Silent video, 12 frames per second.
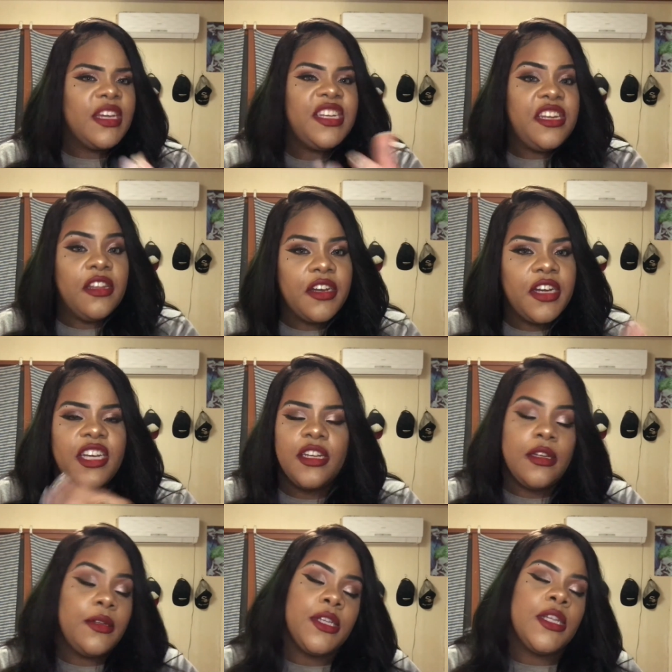it didn't look good,
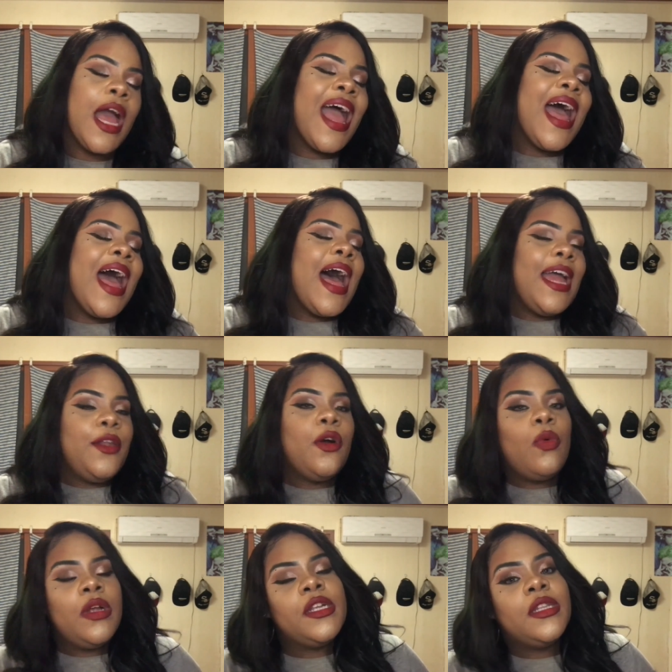and just, I don't
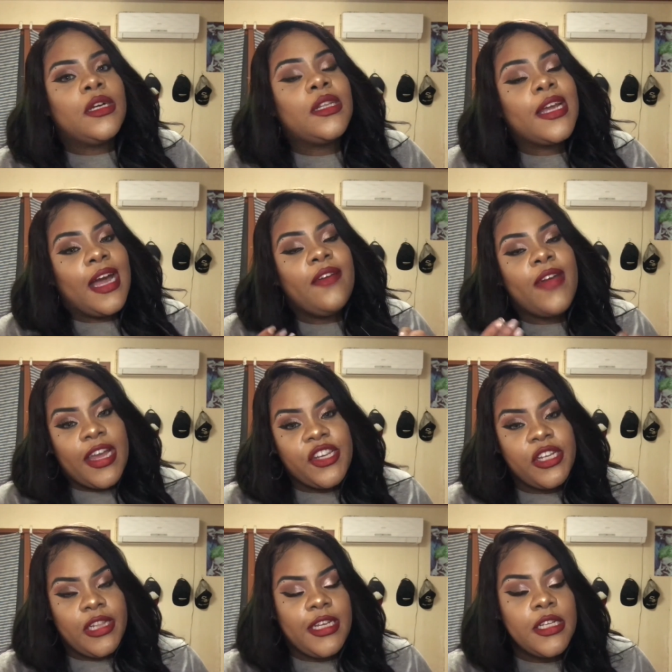want to look like I have
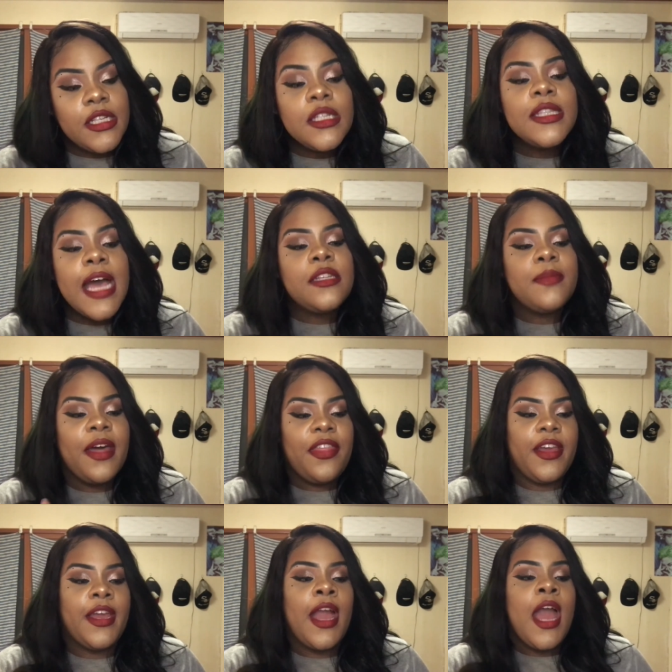ashy lids. That's my
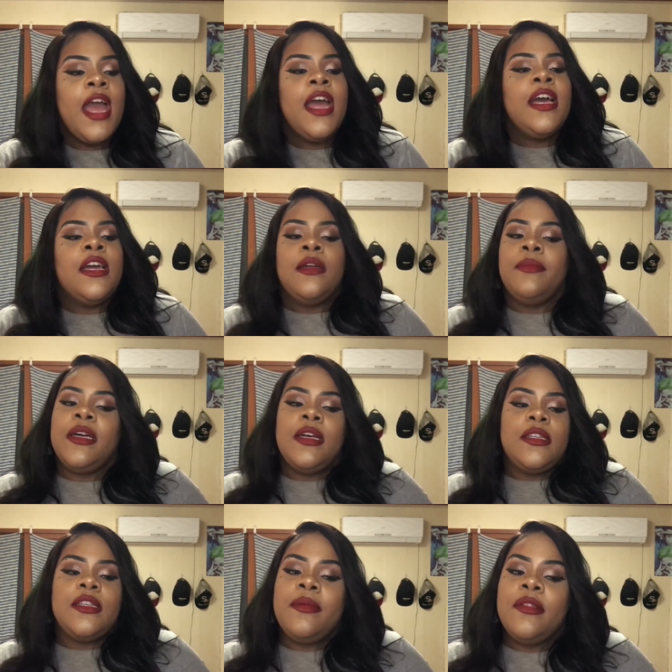thing. Because
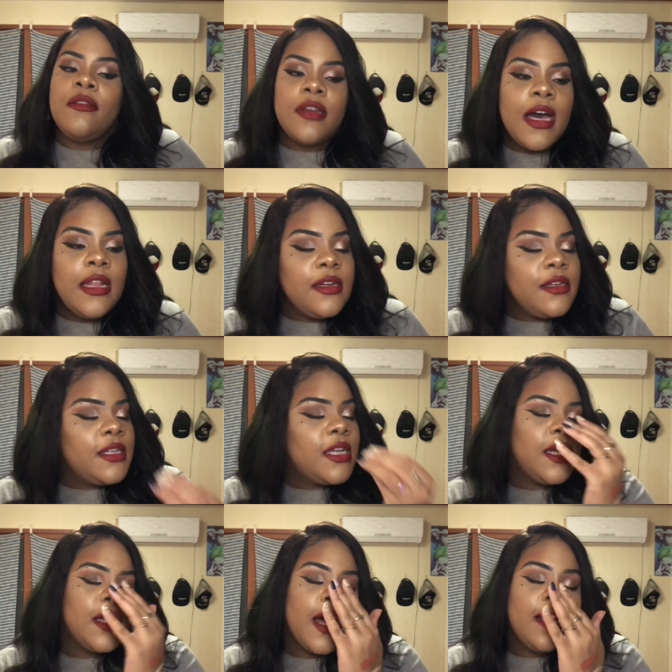some of those colors,
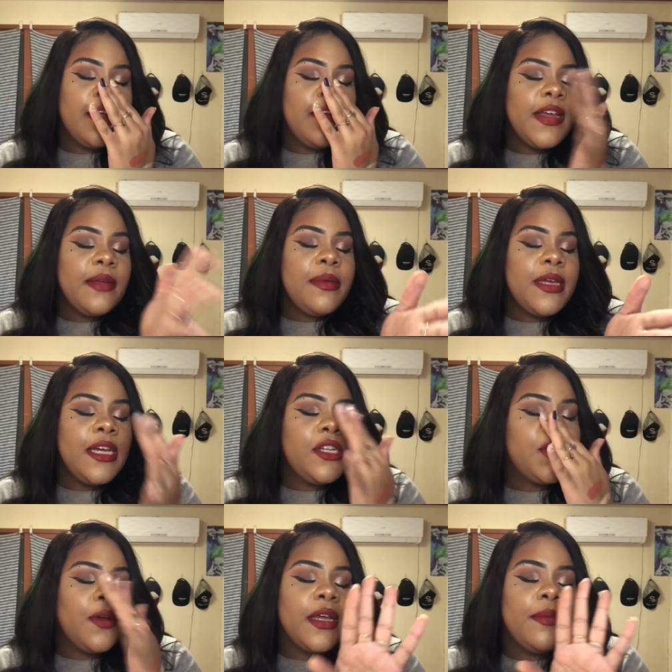I love ABH,
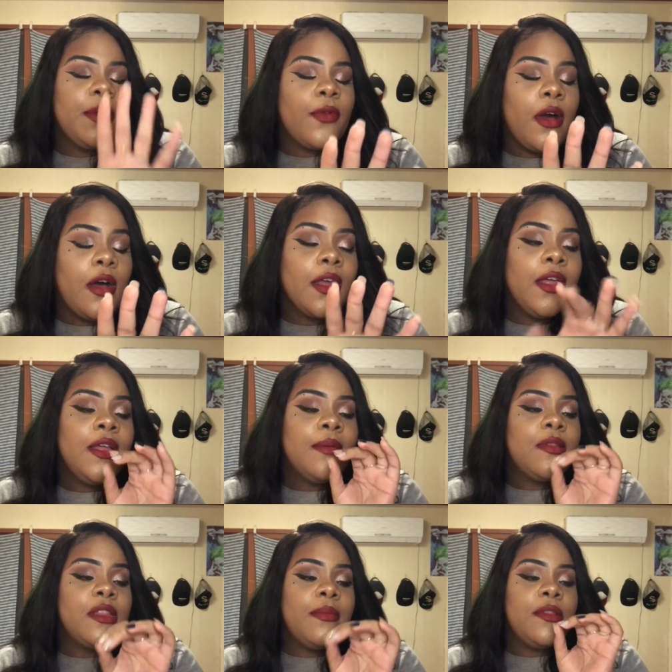don't get me wrong,
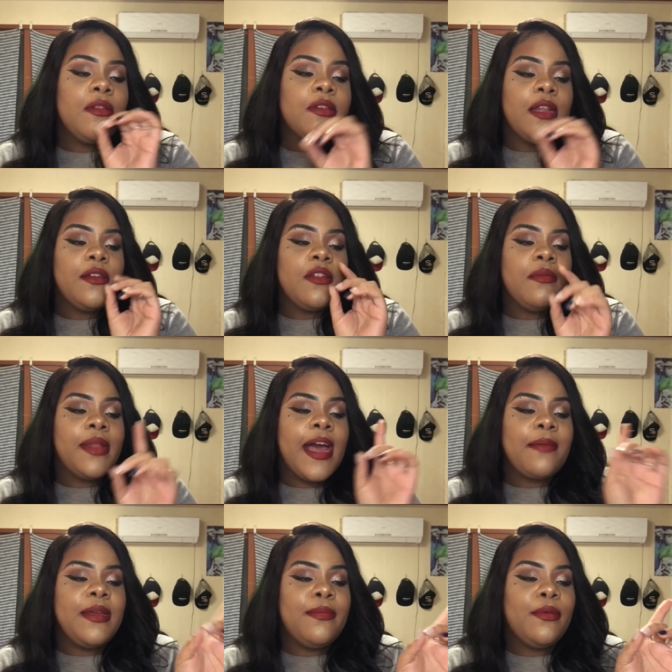but some of those colors on
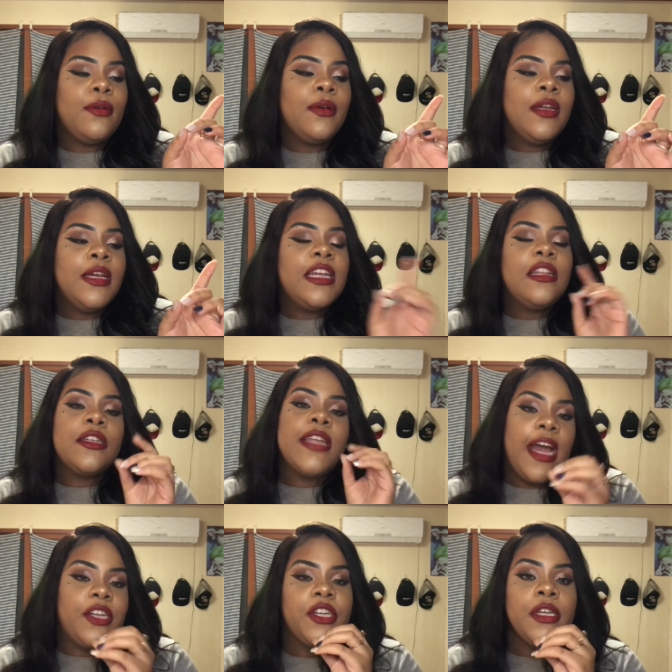black people, it looks
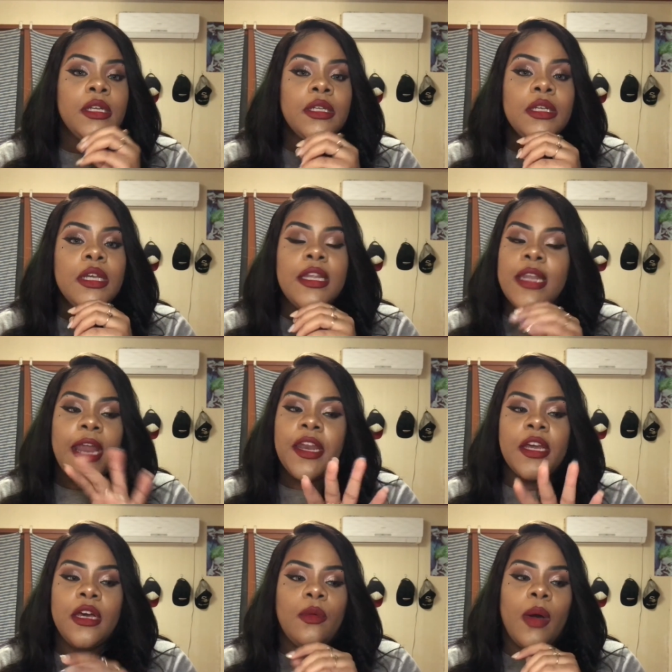ashy, and not in
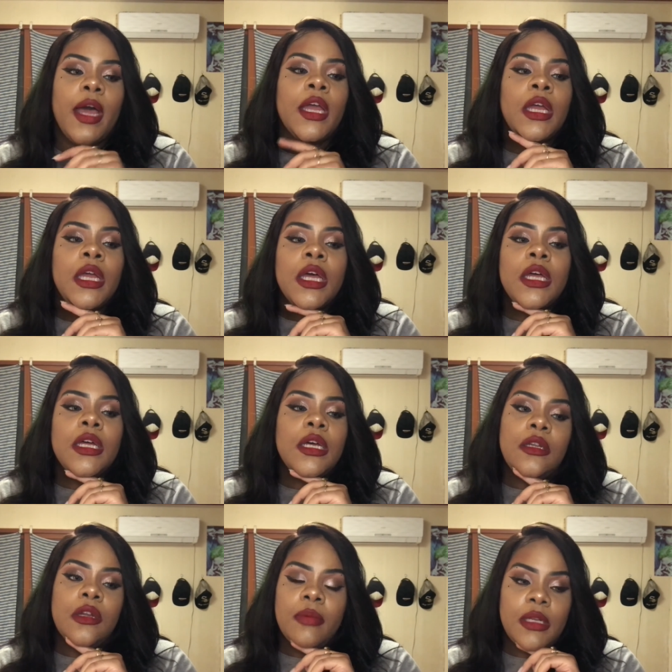a good way.
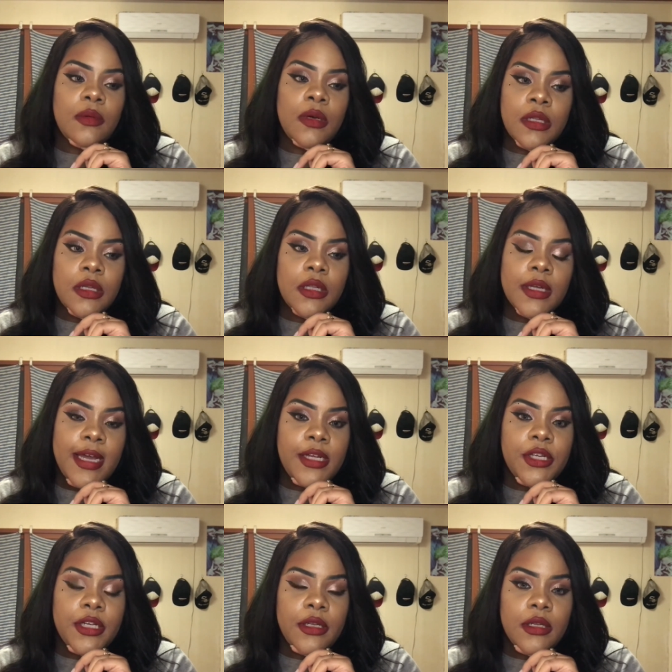Nobody wants to look
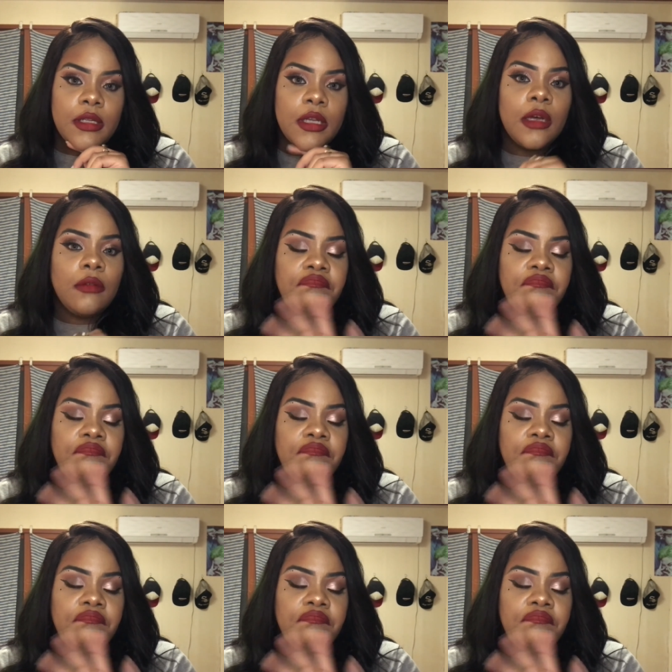ashy, so